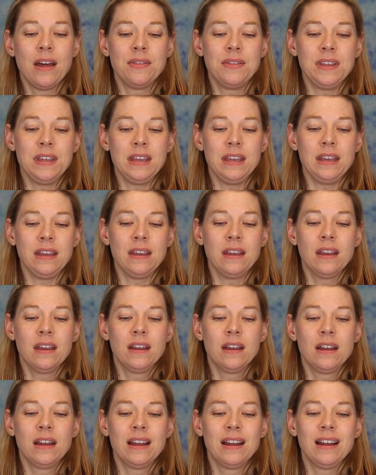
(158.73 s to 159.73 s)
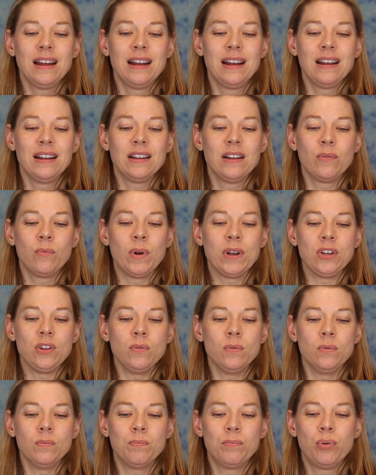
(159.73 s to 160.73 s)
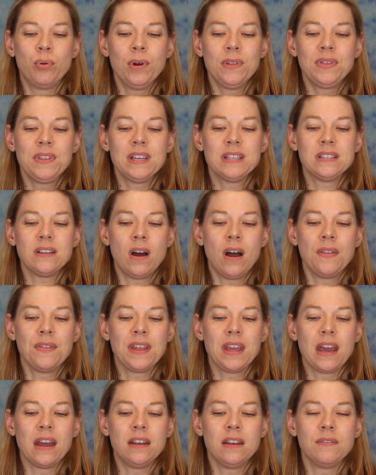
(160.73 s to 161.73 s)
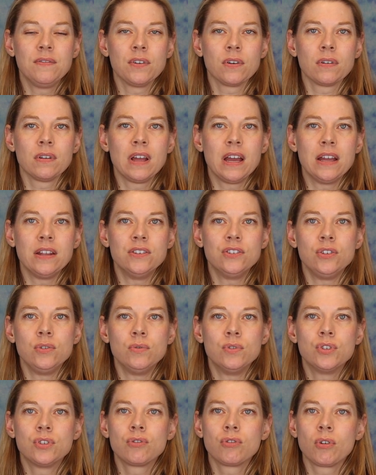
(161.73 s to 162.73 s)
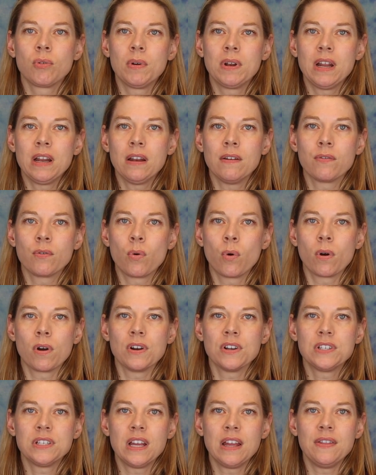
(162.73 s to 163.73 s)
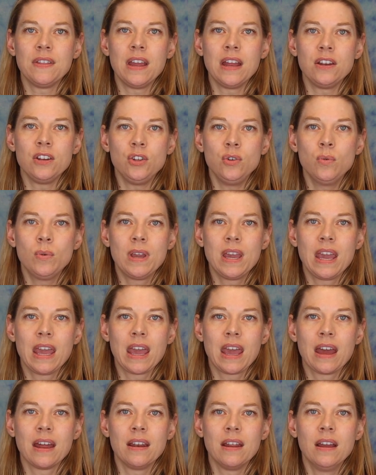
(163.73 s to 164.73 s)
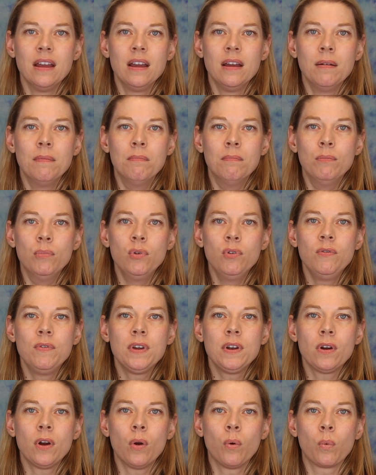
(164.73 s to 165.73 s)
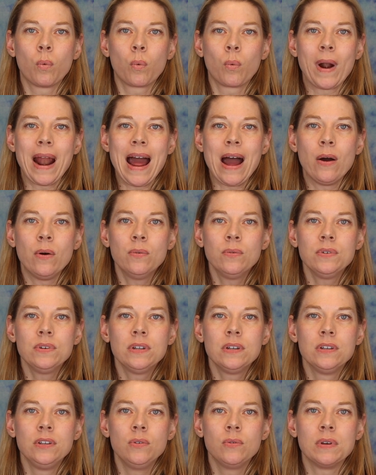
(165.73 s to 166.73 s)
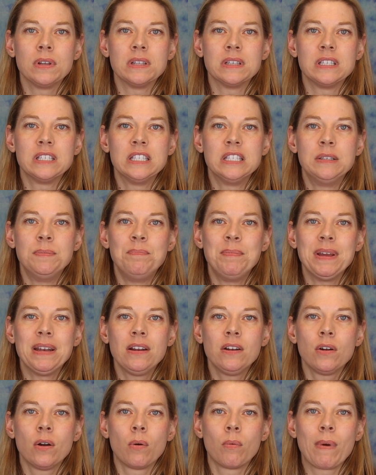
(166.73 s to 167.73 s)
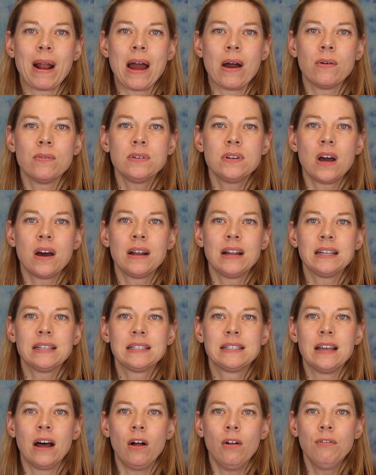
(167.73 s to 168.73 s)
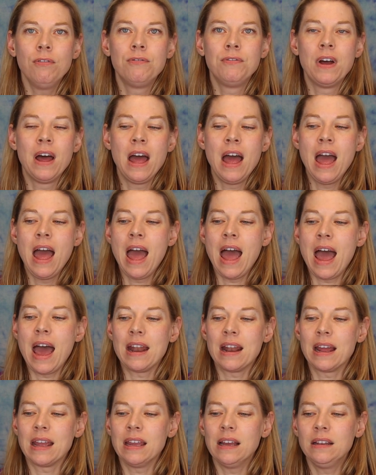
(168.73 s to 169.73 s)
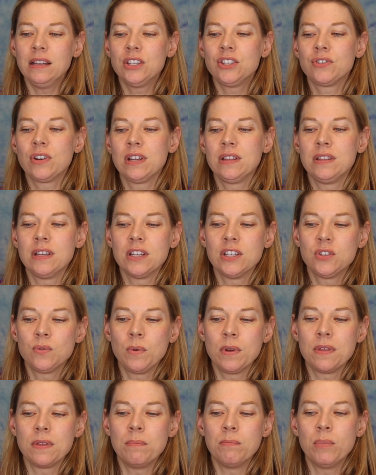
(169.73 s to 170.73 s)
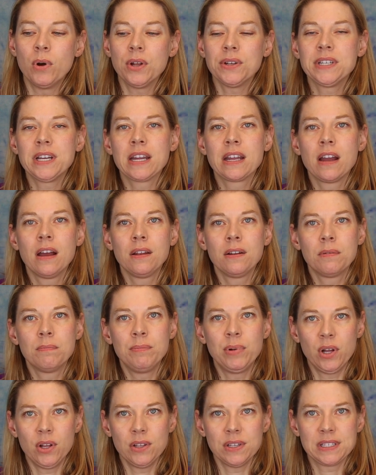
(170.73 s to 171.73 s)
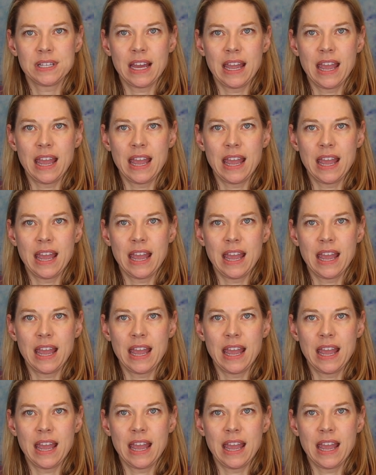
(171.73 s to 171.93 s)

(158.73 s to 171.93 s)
when you put this on the end of your lens, you screw it in, of course, and then you can move it around. You can spin it around on itself. And I illustrate this with the multicolor balls I